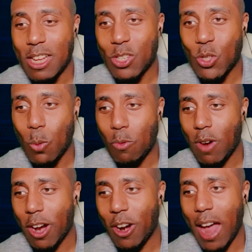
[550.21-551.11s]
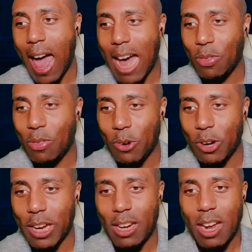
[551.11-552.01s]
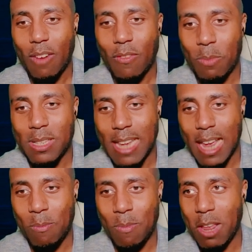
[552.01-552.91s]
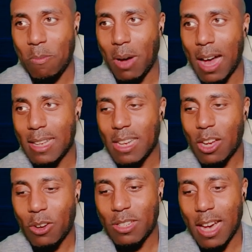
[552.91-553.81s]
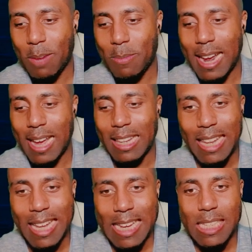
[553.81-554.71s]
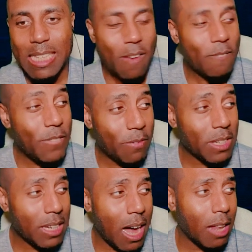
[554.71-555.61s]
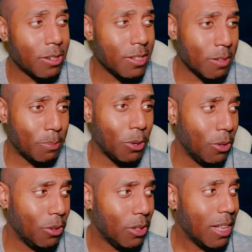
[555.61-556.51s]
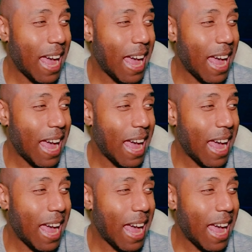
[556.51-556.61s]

Super rare at 3 from the same mini box. You're talking about at least $50 to pull.